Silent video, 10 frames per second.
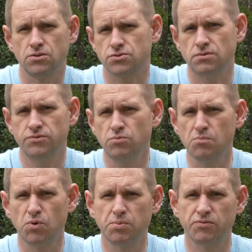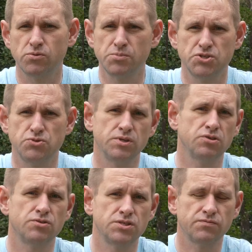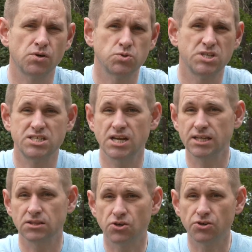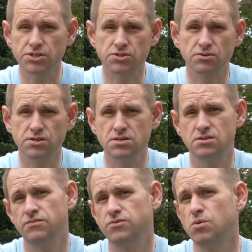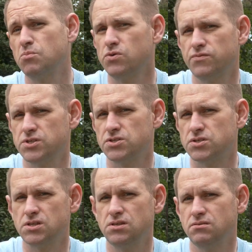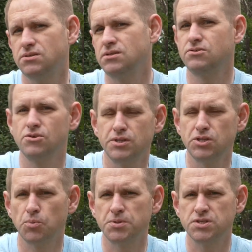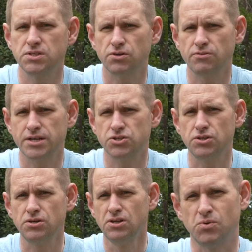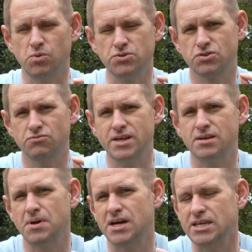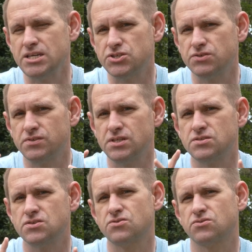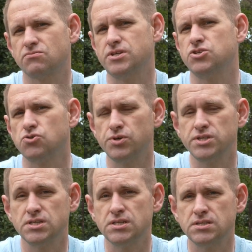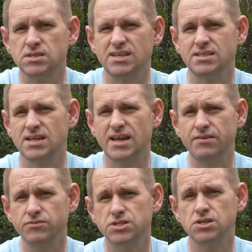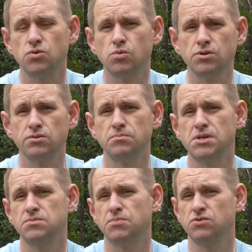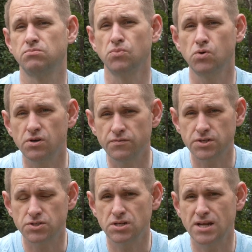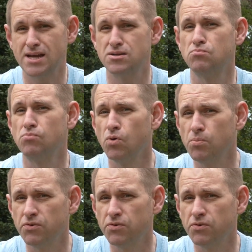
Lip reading: So if you want more performance, you increase voltage and die size, and if you want more efficiency, then you go in the opposite direction. But what's great about each of these three choices is that every single one of them is both more efficient and more